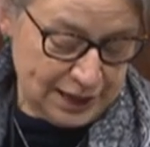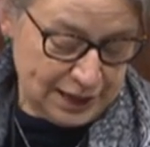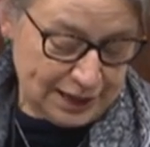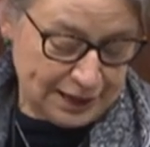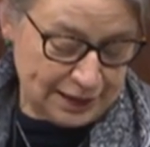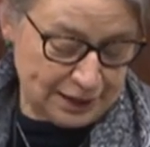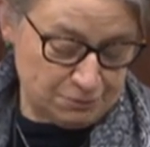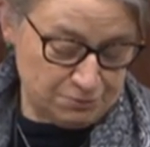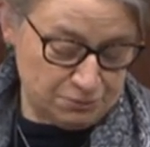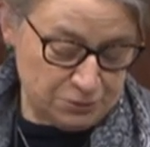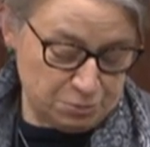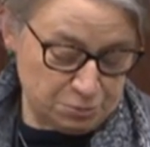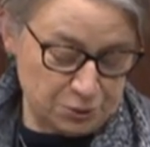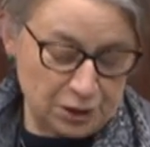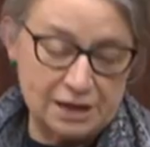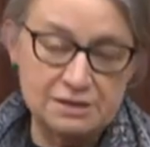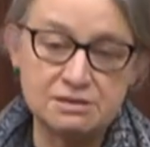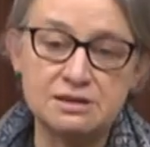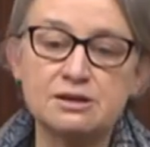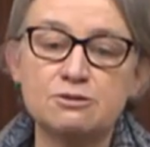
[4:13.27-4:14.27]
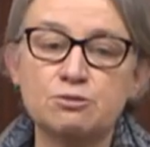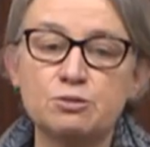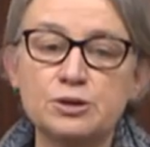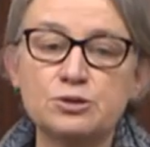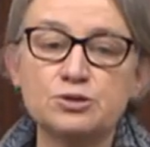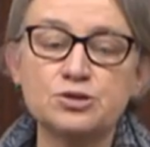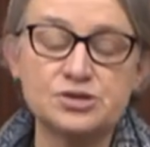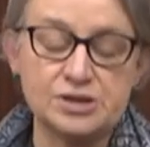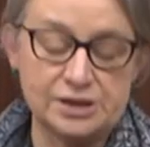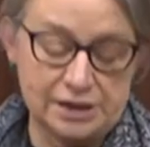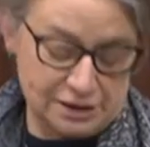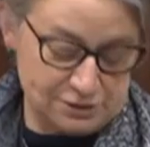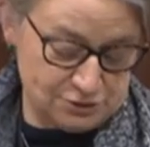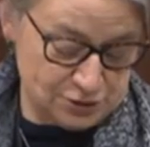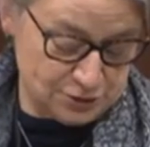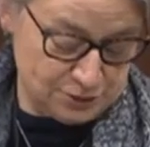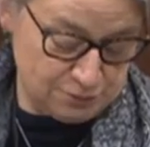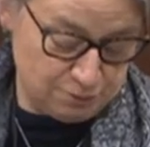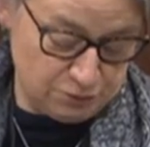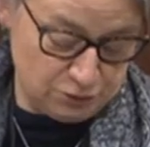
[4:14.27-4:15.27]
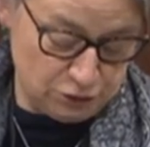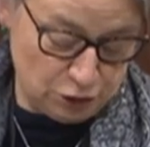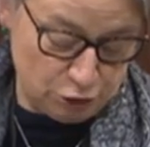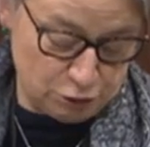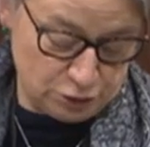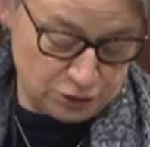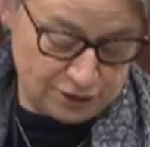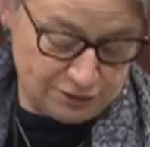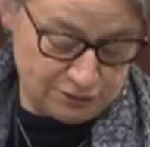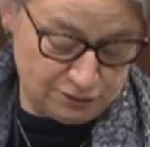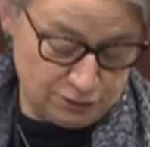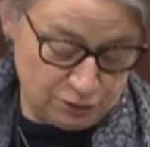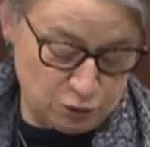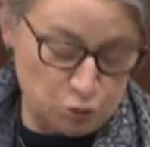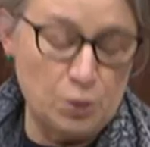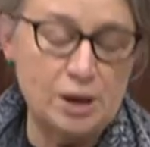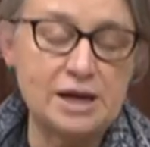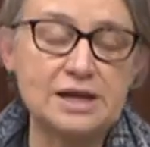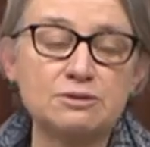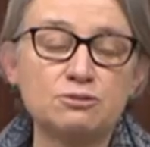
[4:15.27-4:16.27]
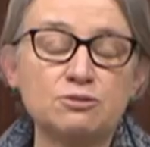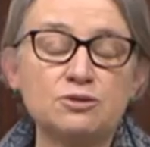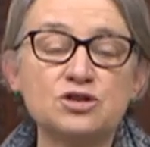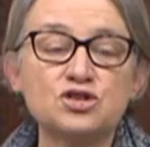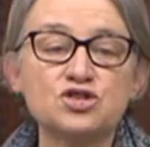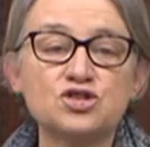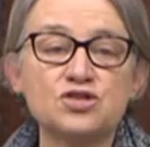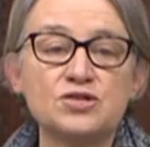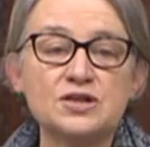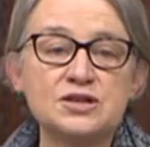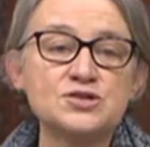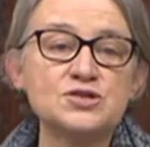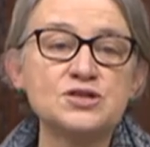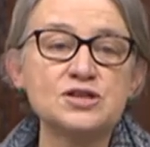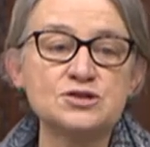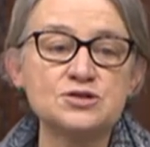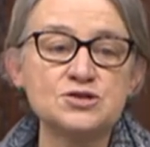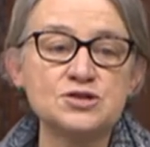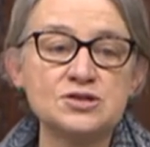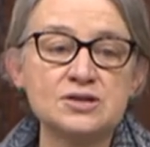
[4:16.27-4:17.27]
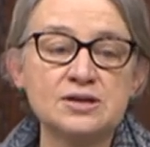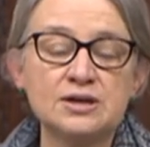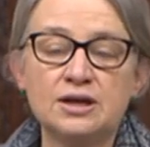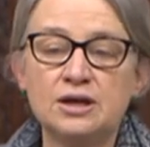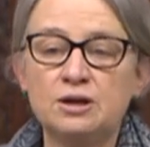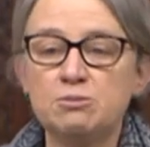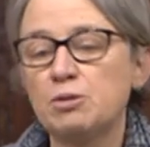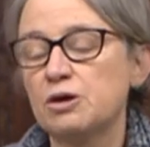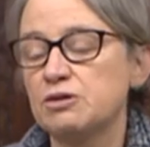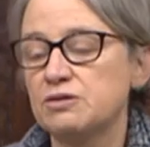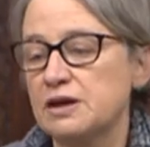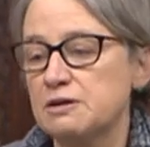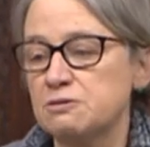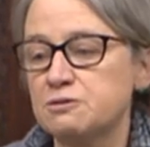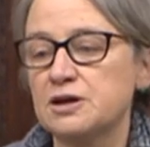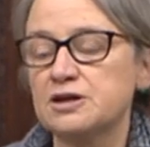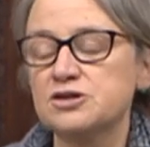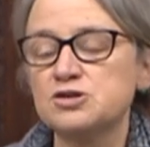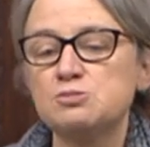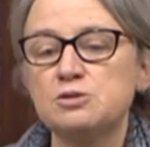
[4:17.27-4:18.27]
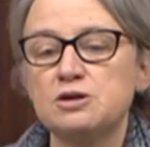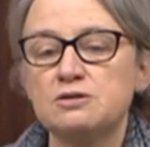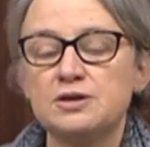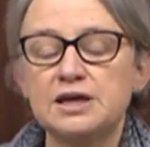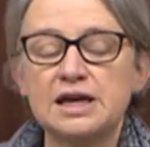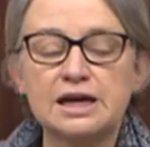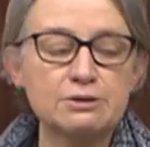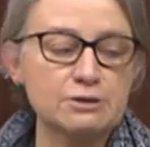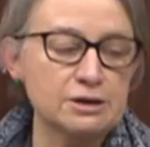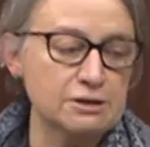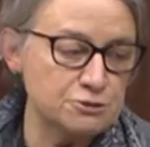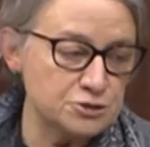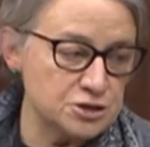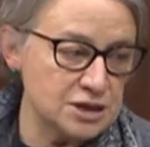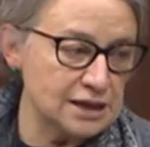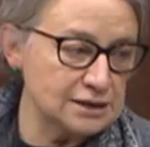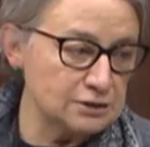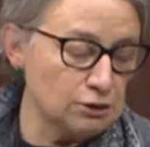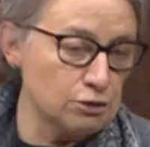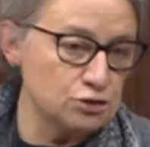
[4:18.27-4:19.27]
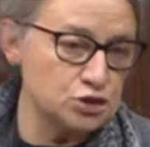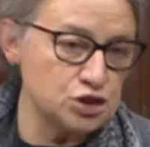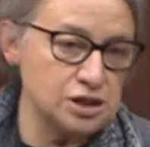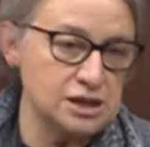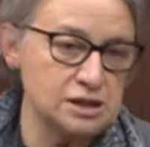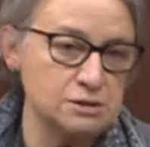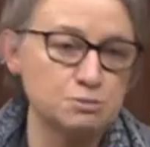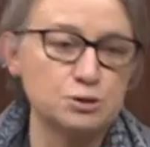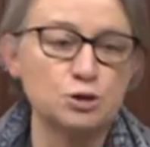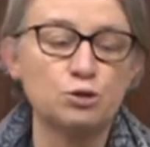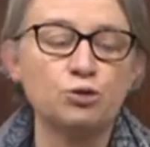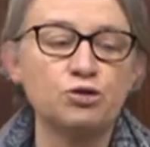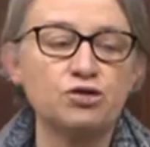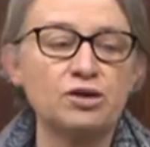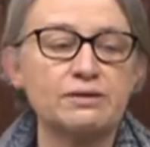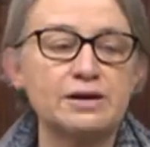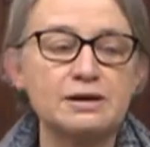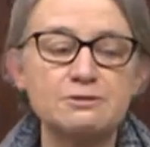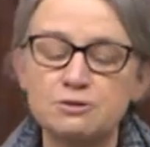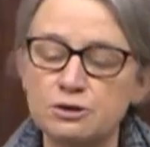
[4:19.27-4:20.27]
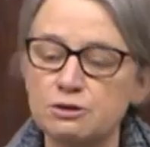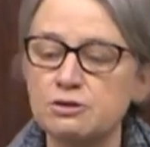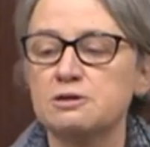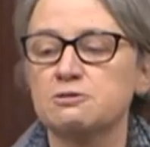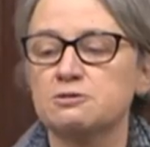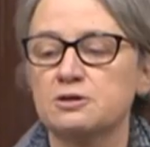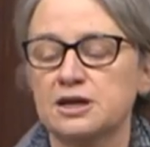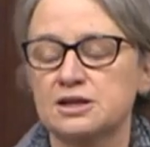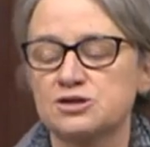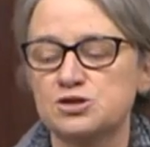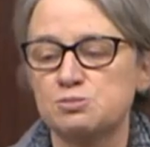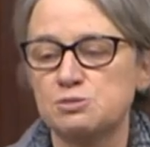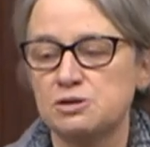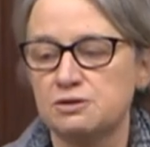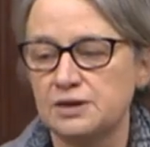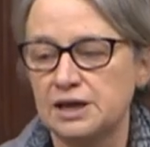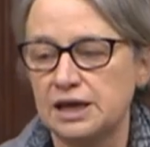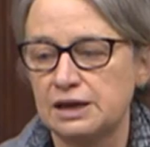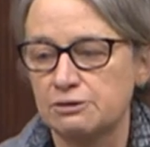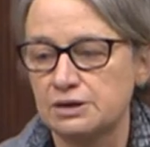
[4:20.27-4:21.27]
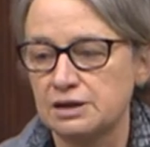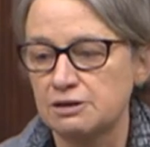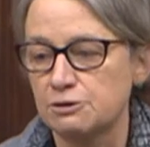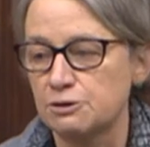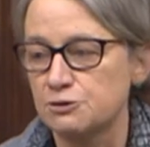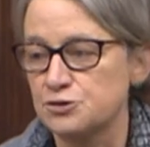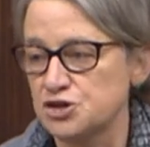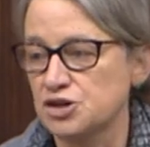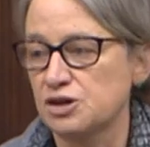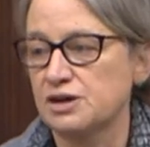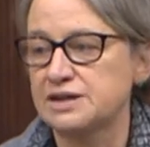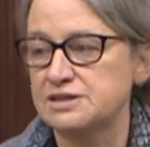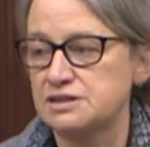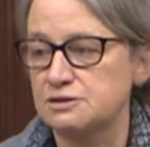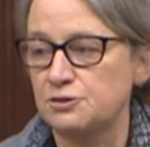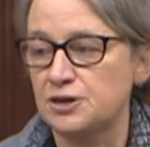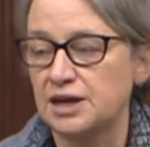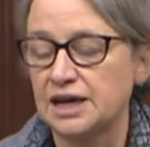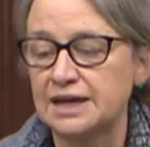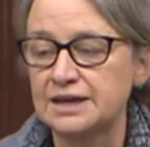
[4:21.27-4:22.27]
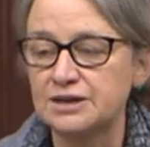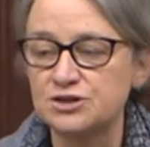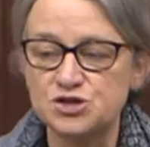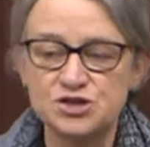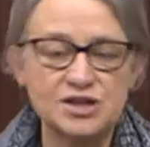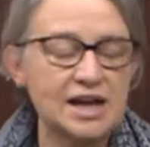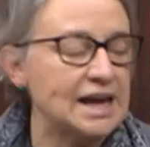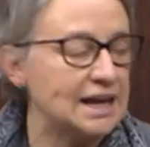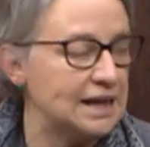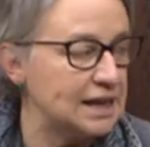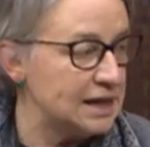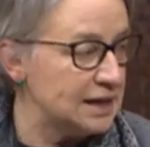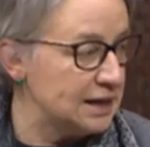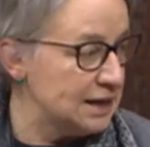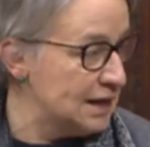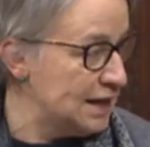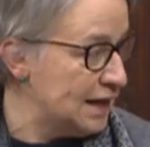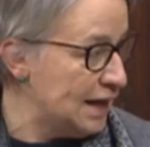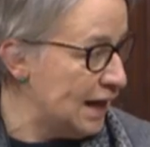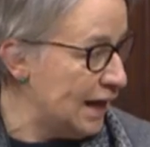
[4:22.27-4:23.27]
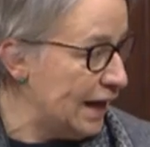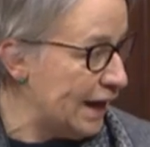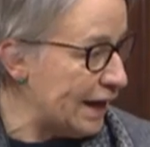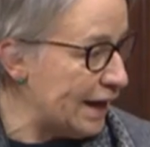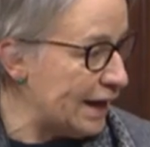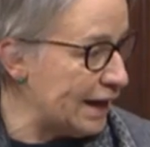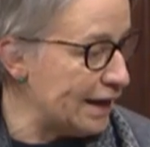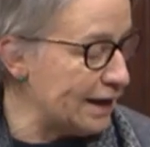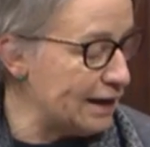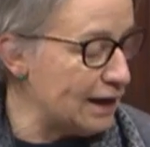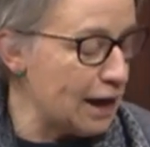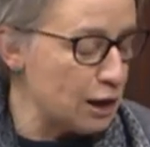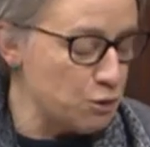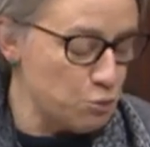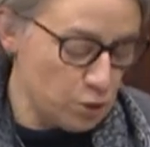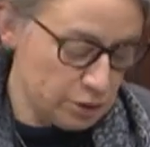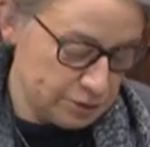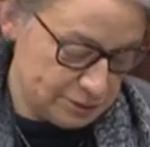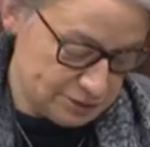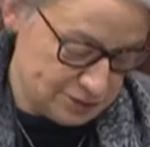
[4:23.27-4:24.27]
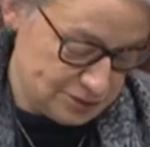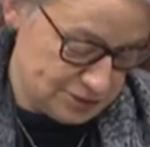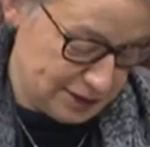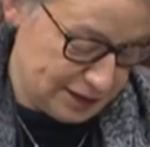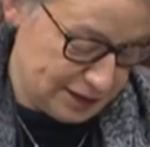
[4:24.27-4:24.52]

But I think we also need to note the way in which this is both a fast-moving area of technology, but also a very fast-moving area of scientific understanding. I won't